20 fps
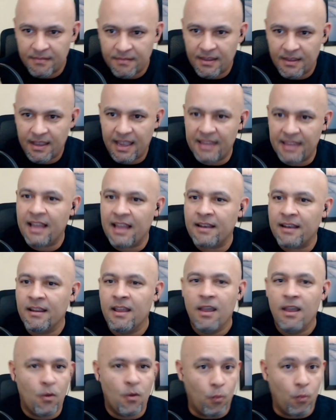And then
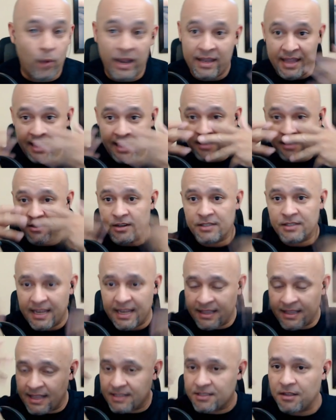when they start
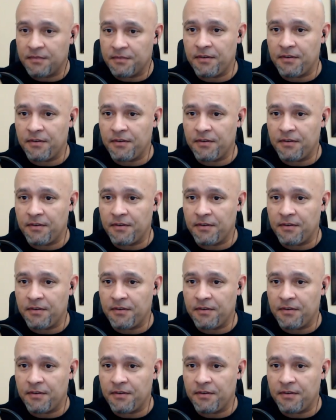taking that stuff